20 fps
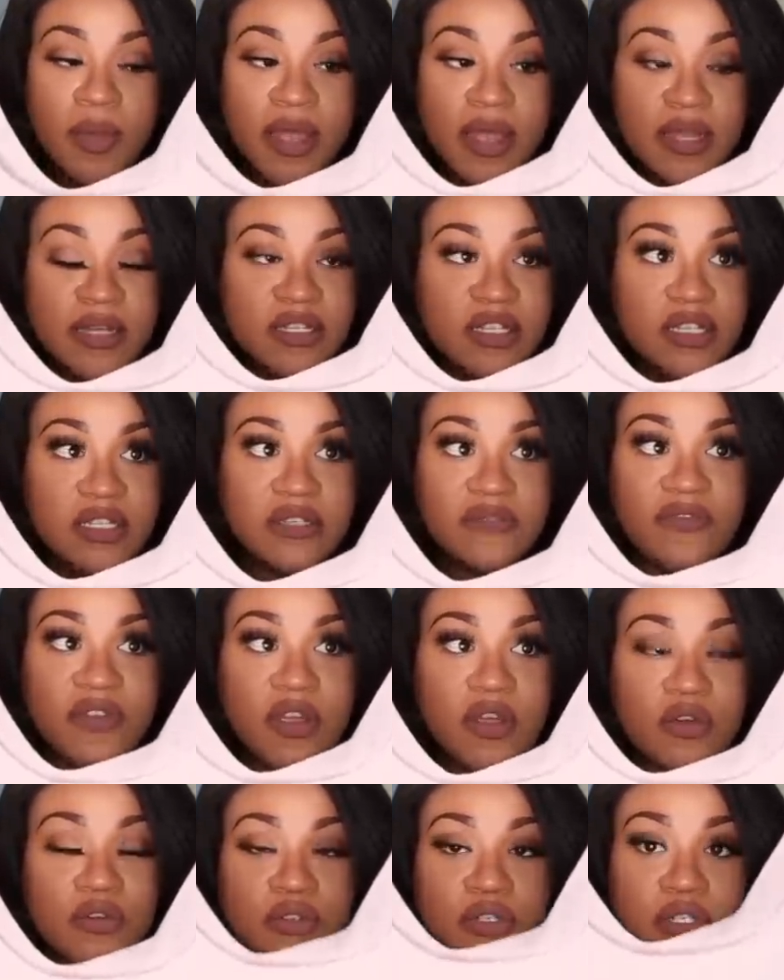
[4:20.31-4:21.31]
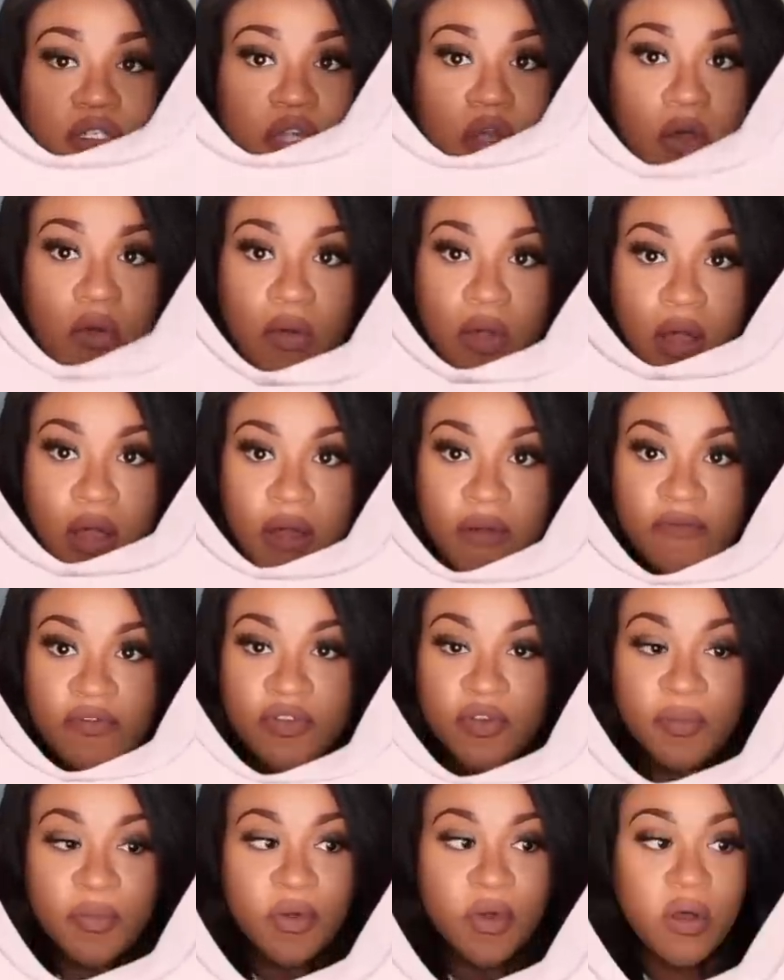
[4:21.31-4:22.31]
It just feels so
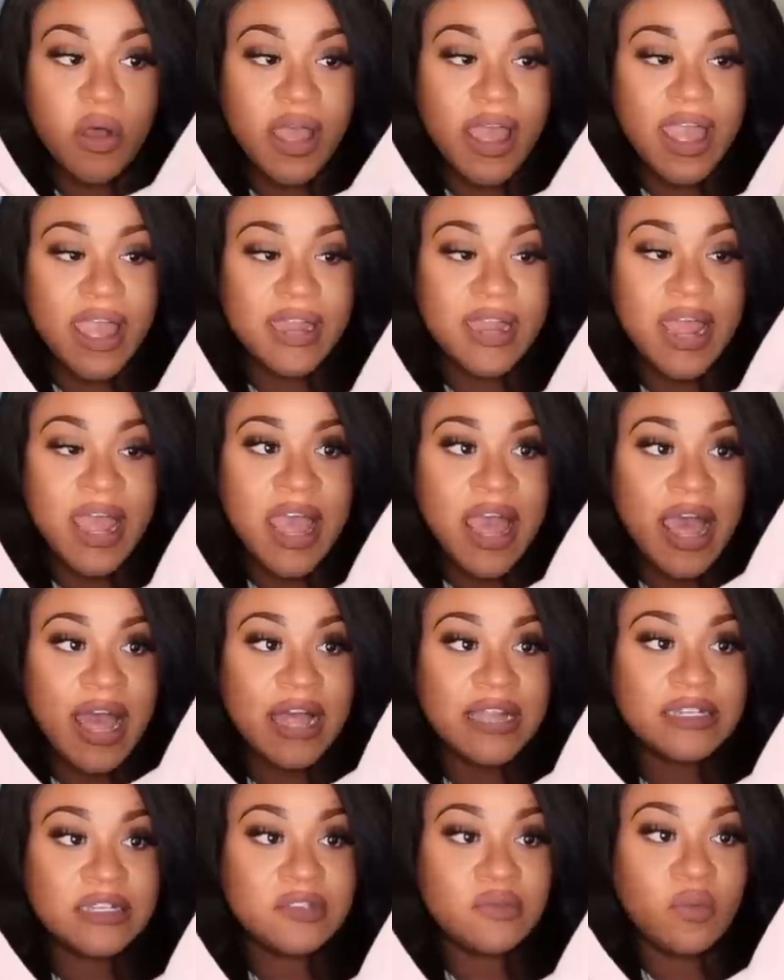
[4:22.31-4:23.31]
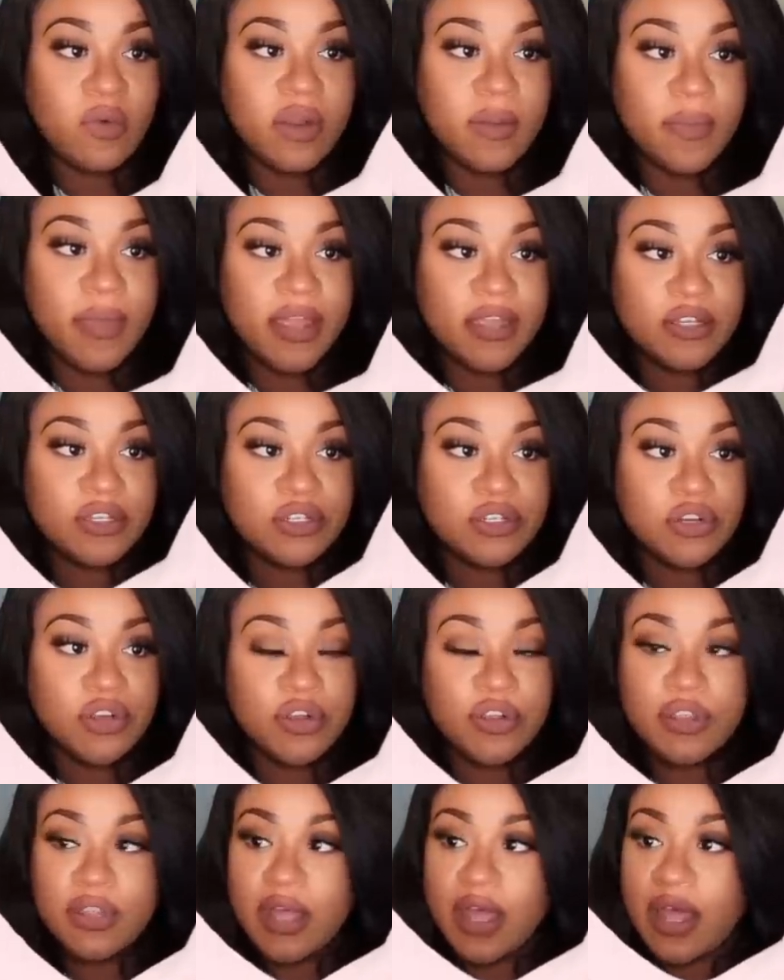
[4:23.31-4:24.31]
comfortable and I just wanna make
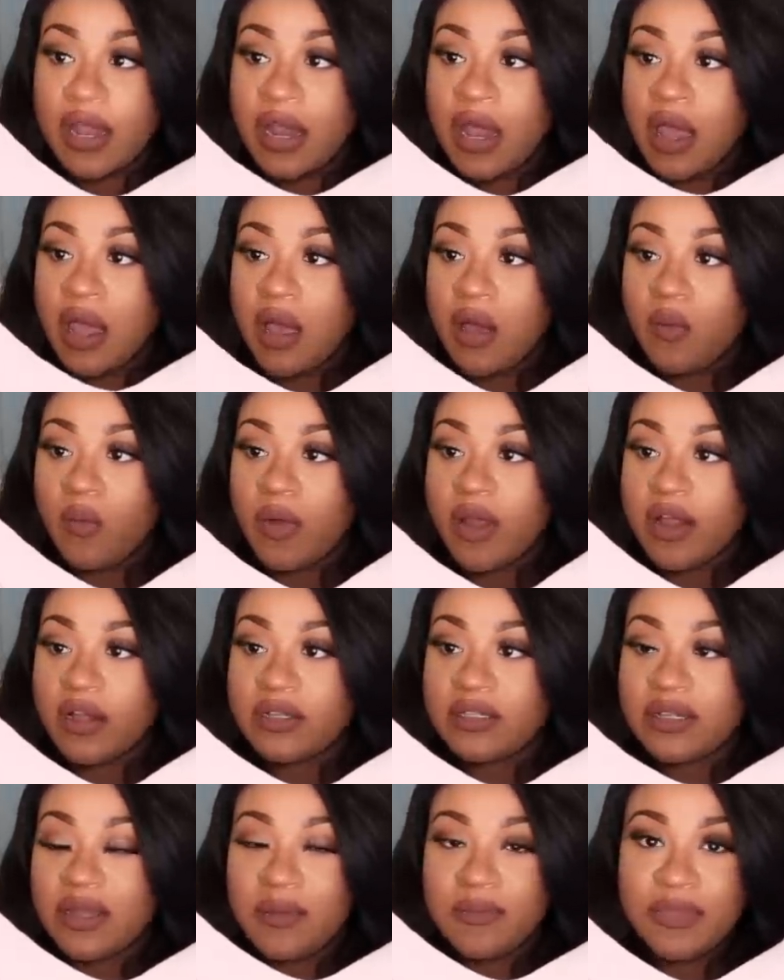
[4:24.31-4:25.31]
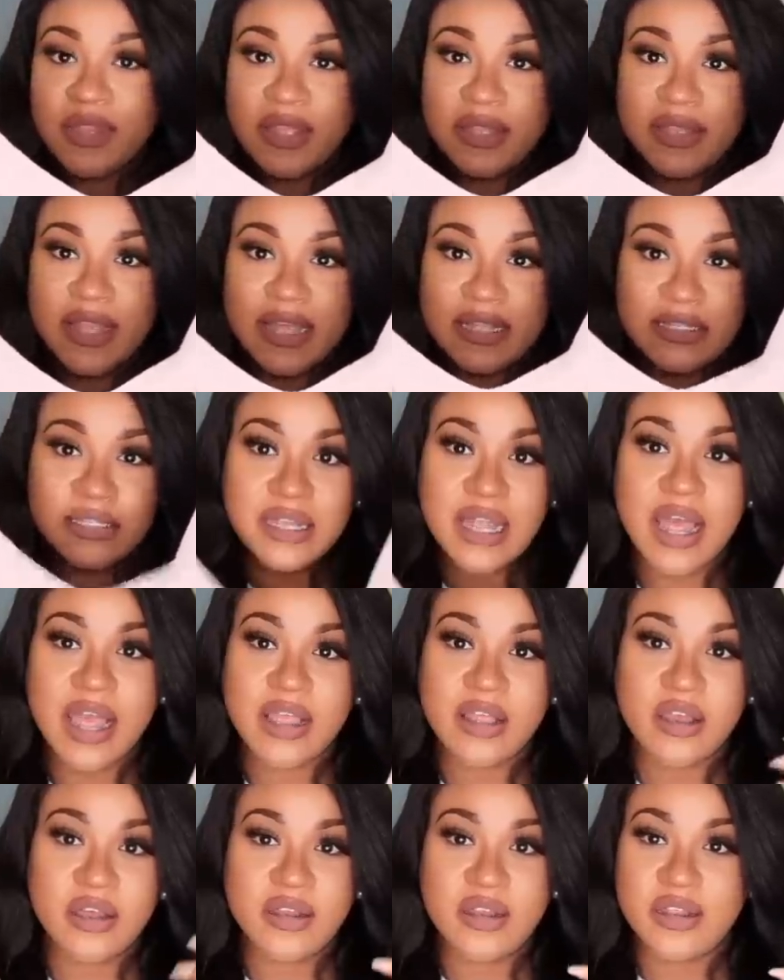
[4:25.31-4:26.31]
sure that I'm wearing something that's
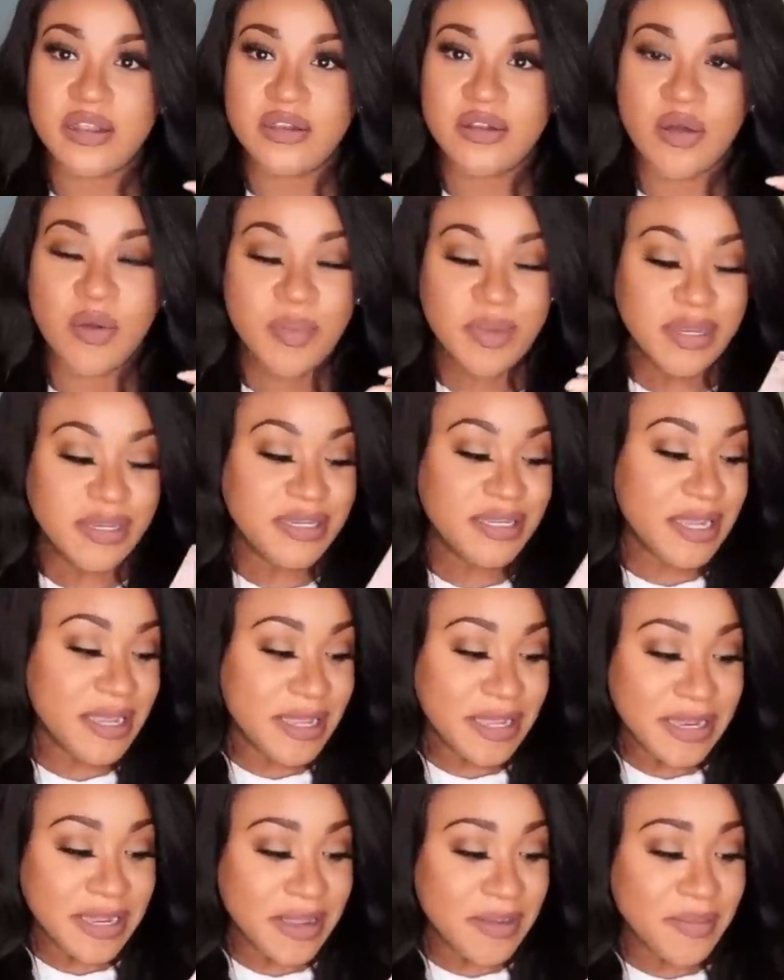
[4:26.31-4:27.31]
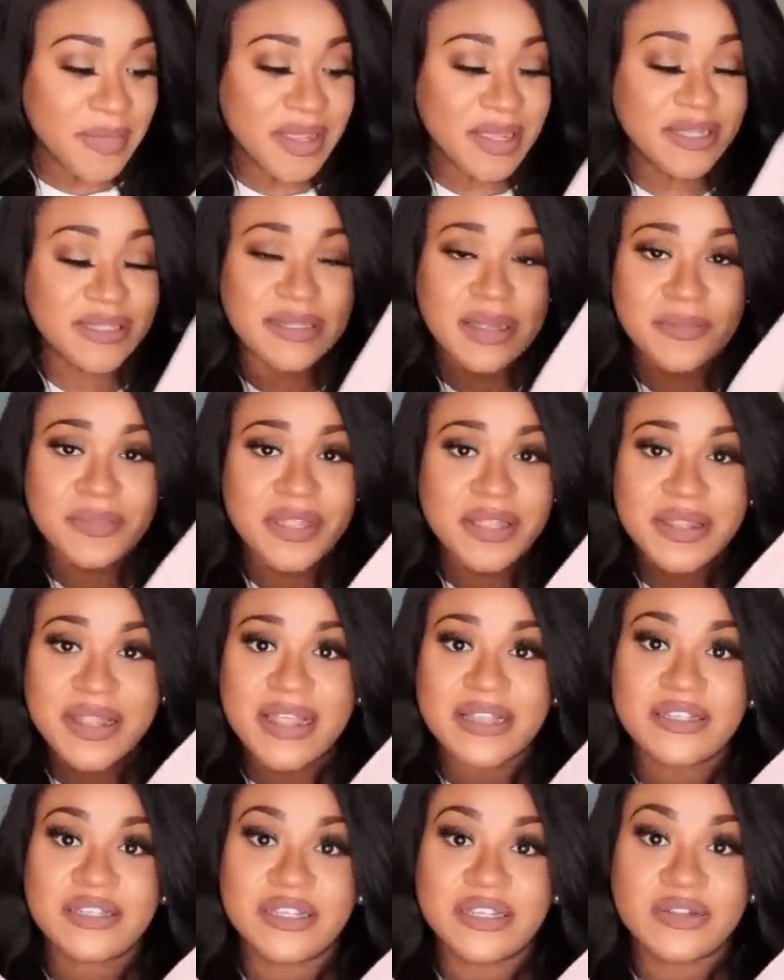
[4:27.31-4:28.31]
not gonna, you know, be digging in me, something
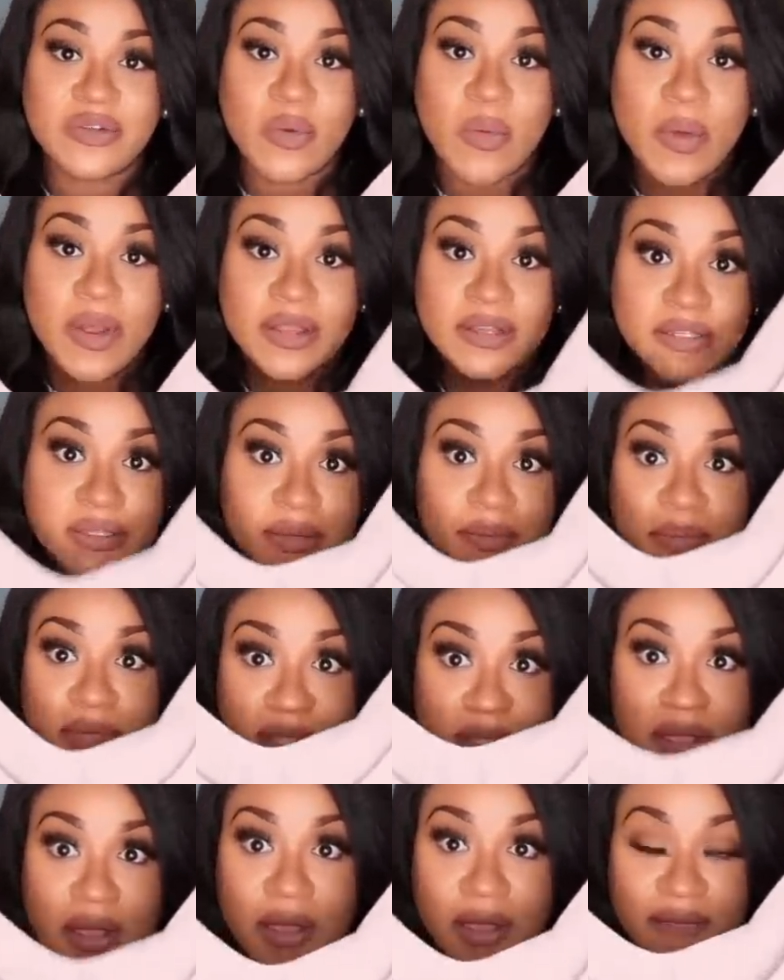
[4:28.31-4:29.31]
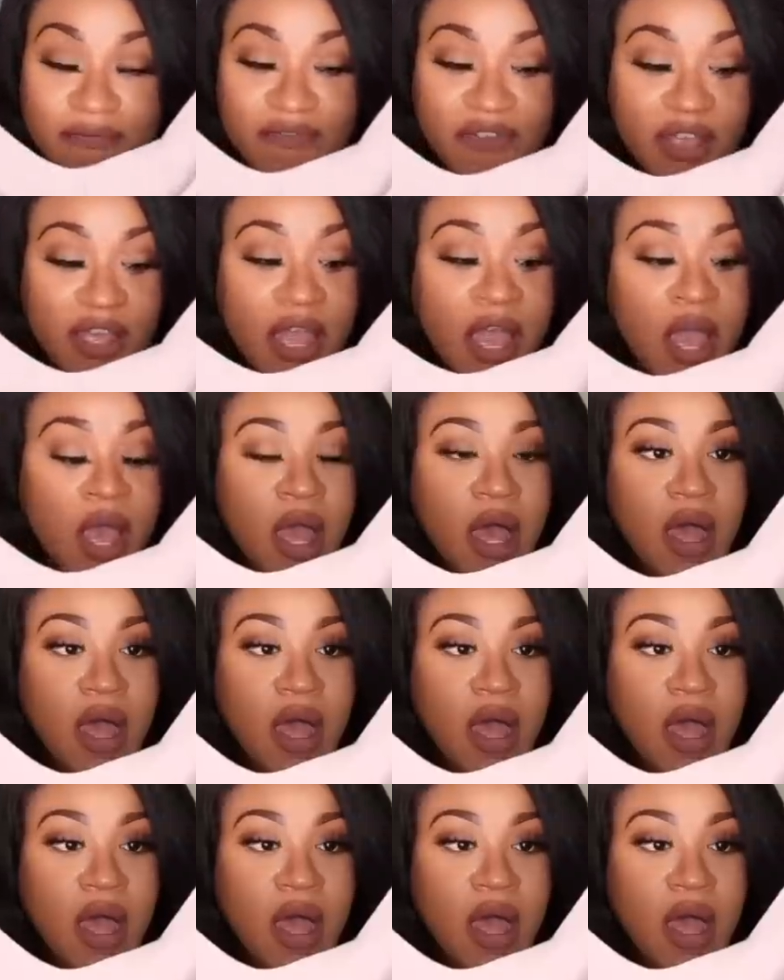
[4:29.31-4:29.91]
that's just going to be comfy.